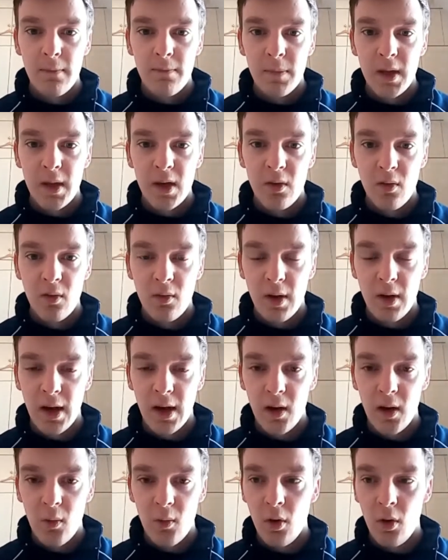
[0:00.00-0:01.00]

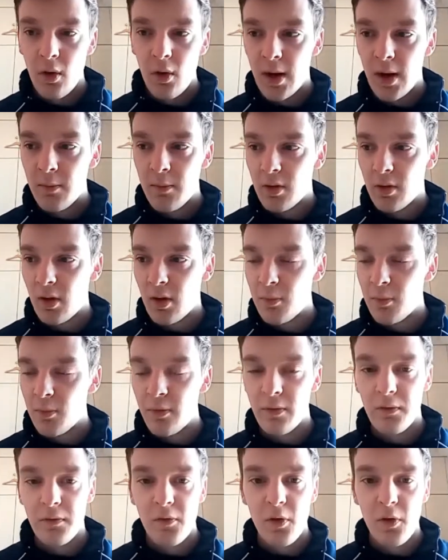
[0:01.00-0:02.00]
Heriot-Watt Handball Club
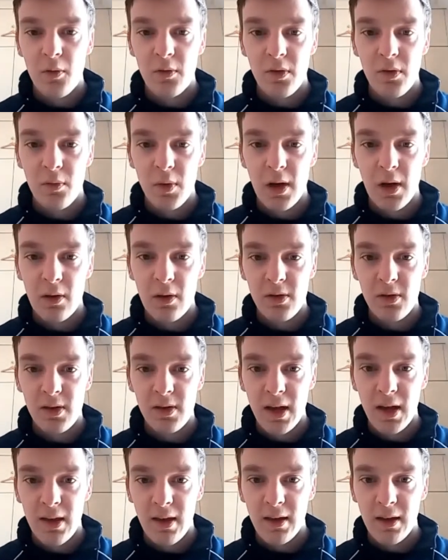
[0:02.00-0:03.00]
moving forward as well, just to
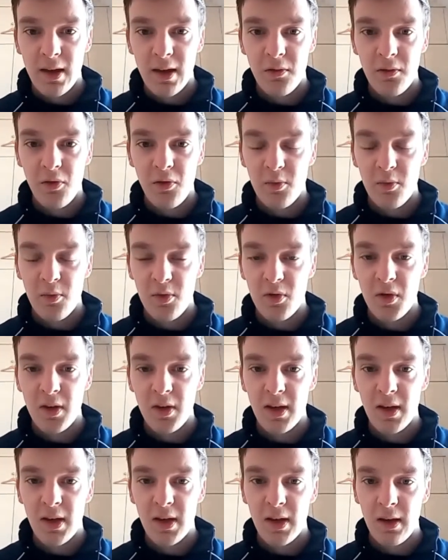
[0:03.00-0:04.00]
get that kind of
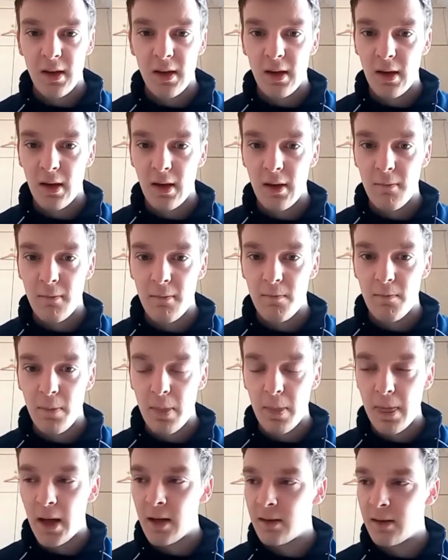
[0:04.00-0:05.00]
opportunity, and
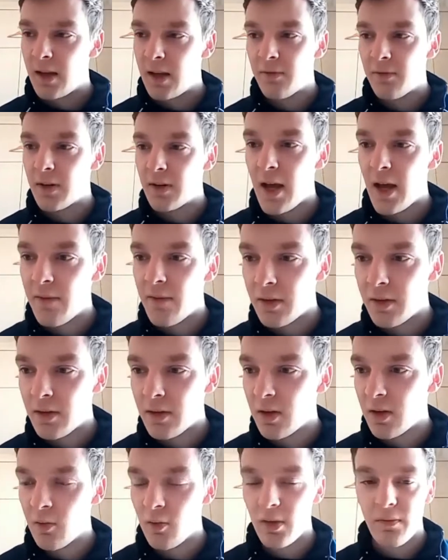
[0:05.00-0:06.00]
definitely having
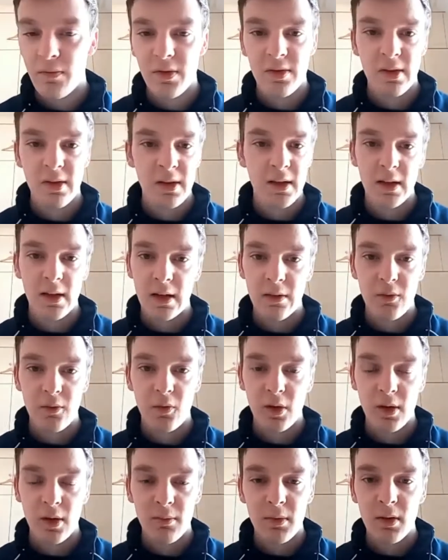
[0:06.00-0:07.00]
the facility of
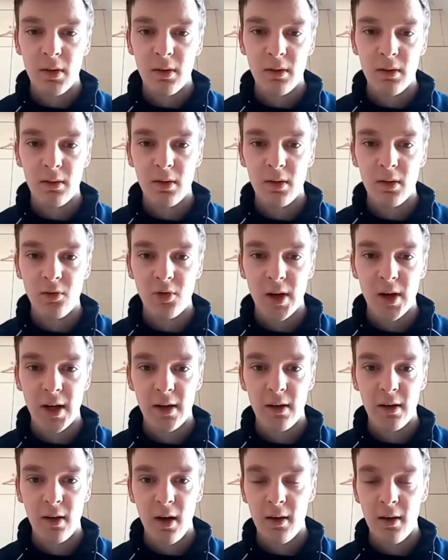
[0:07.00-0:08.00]
Oriam to train
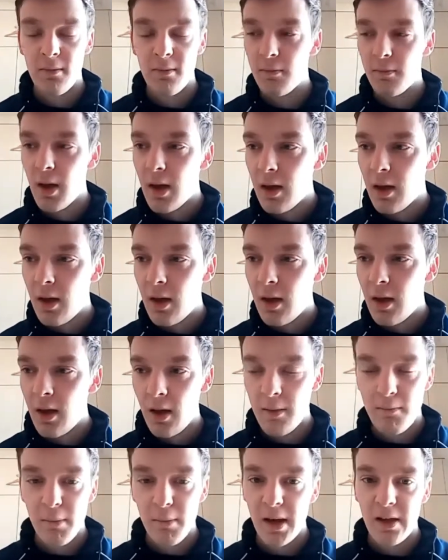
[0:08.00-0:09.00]
and
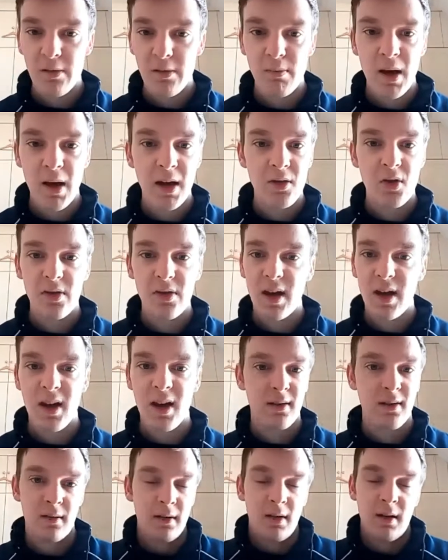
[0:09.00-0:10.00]
base matches at
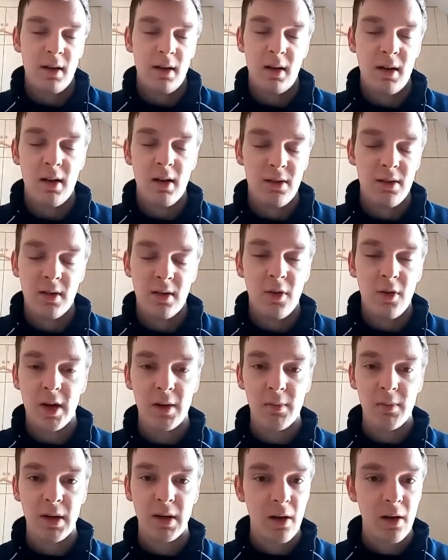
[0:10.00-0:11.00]
is
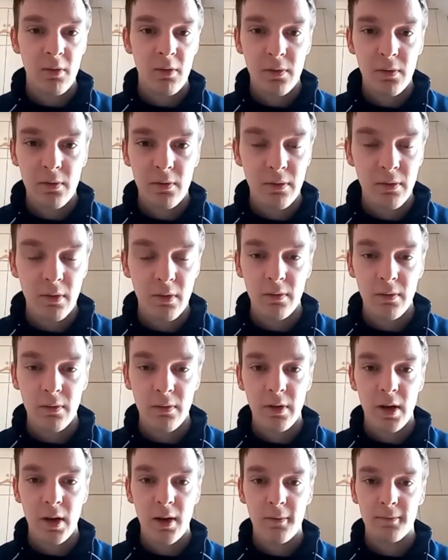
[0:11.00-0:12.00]
incredibly helpful for
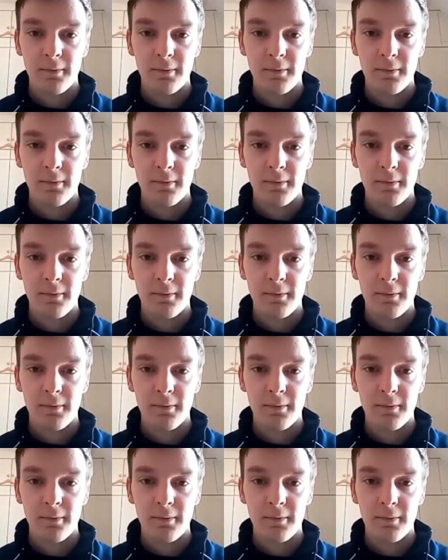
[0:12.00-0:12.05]
that.